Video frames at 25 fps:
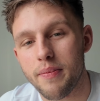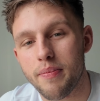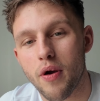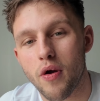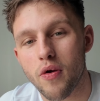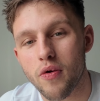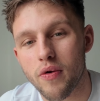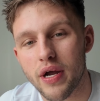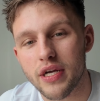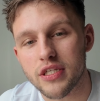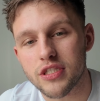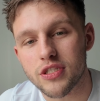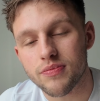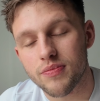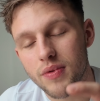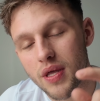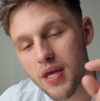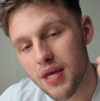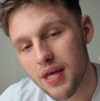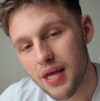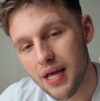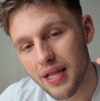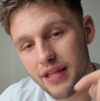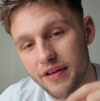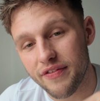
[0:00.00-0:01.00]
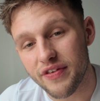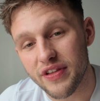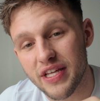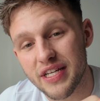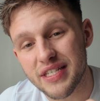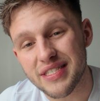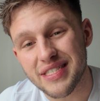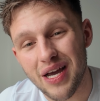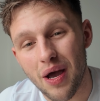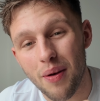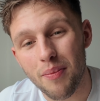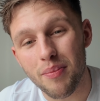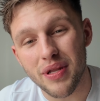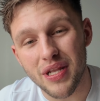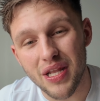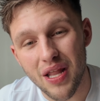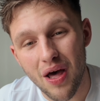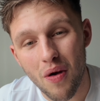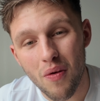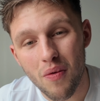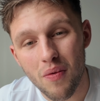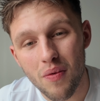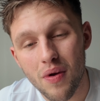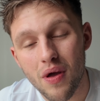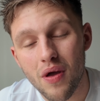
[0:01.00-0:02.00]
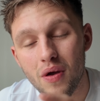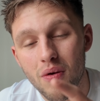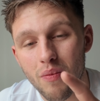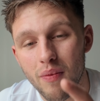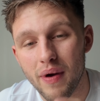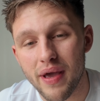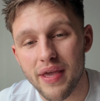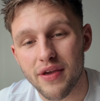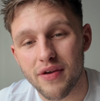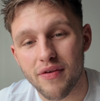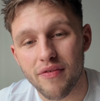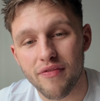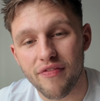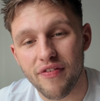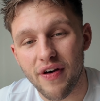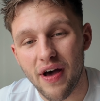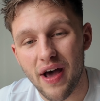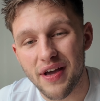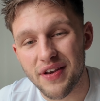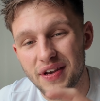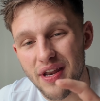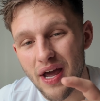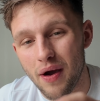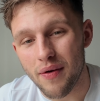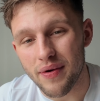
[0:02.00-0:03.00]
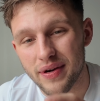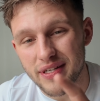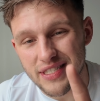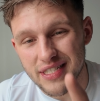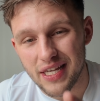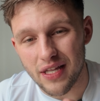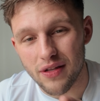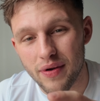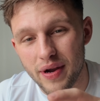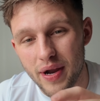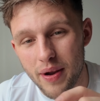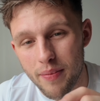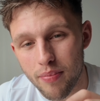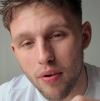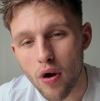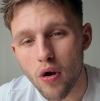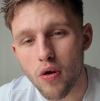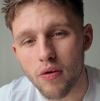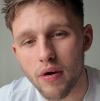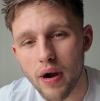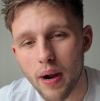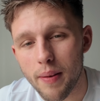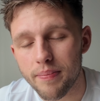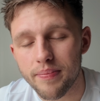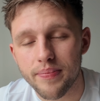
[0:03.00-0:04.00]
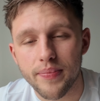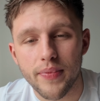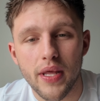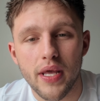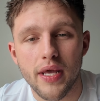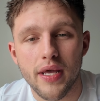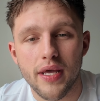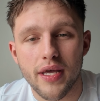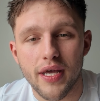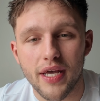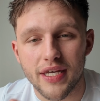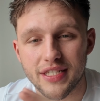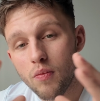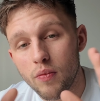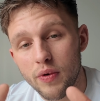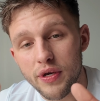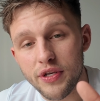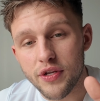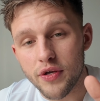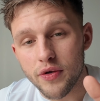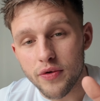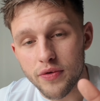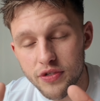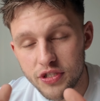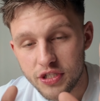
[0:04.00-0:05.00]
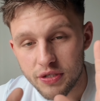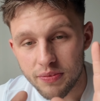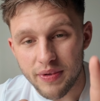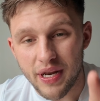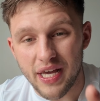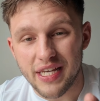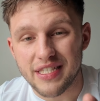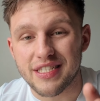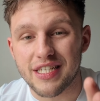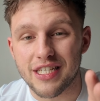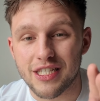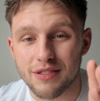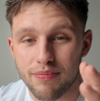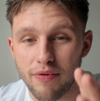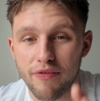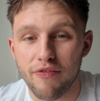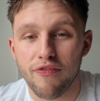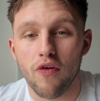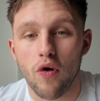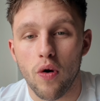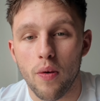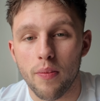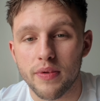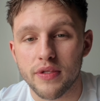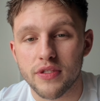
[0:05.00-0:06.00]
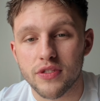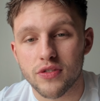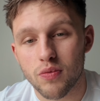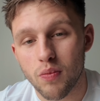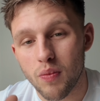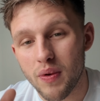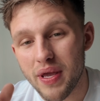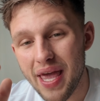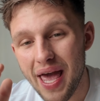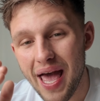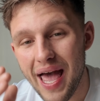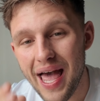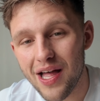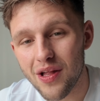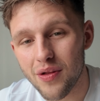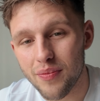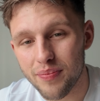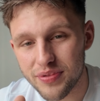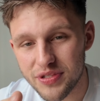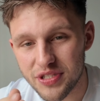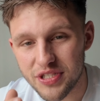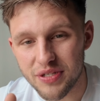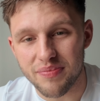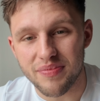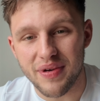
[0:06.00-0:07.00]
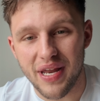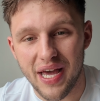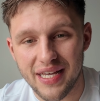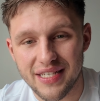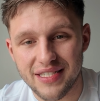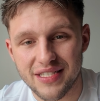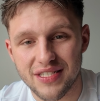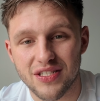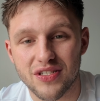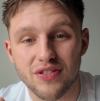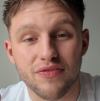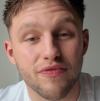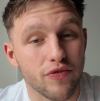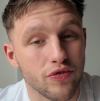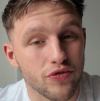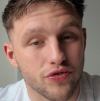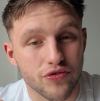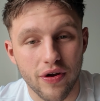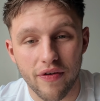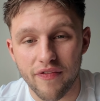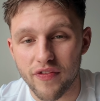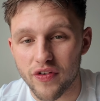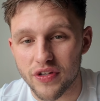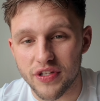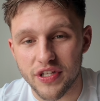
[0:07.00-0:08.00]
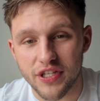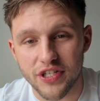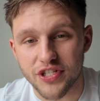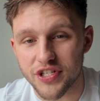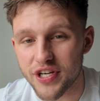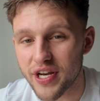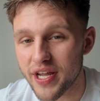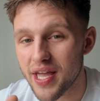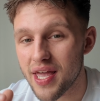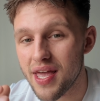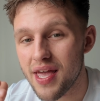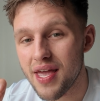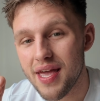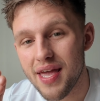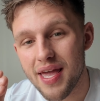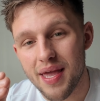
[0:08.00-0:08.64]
any progress, I'll leave a link down below where you can find our accelerator program. We do gymnastics performance. We help gymnasts through strength and conditioning